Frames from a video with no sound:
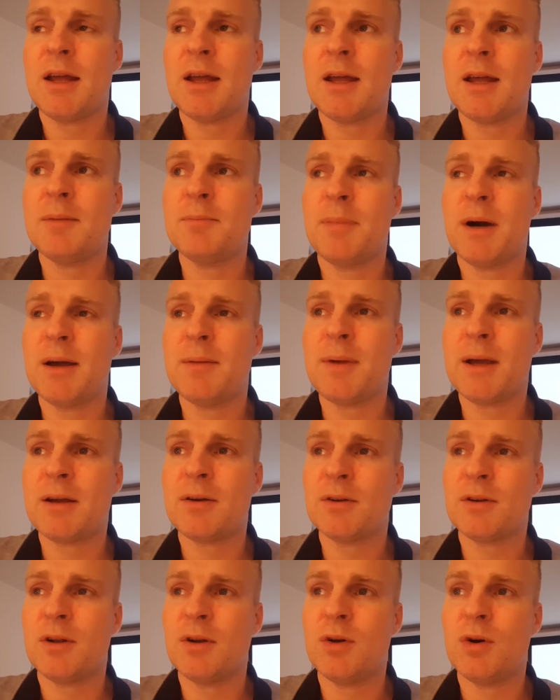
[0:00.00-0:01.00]
and buy back
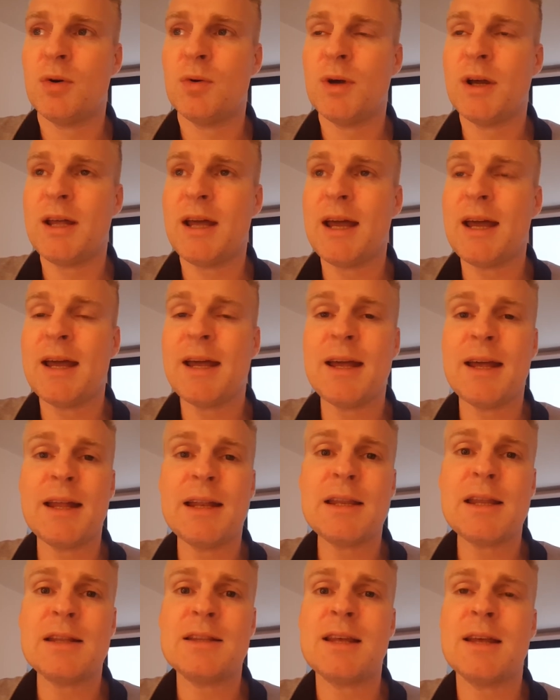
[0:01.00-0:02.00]
on a low,
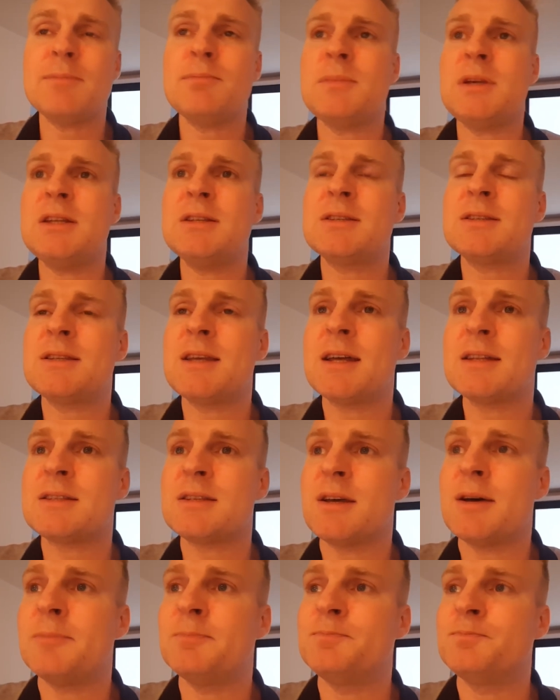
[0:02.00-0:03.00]
and that means that.
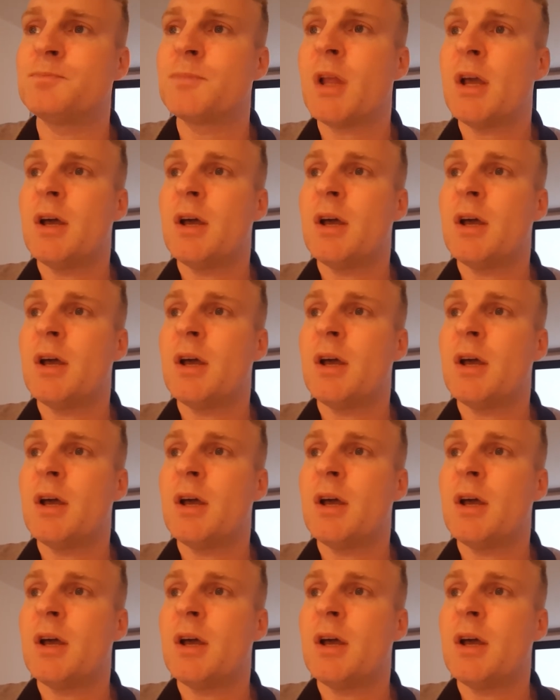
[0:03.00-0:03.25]
Um,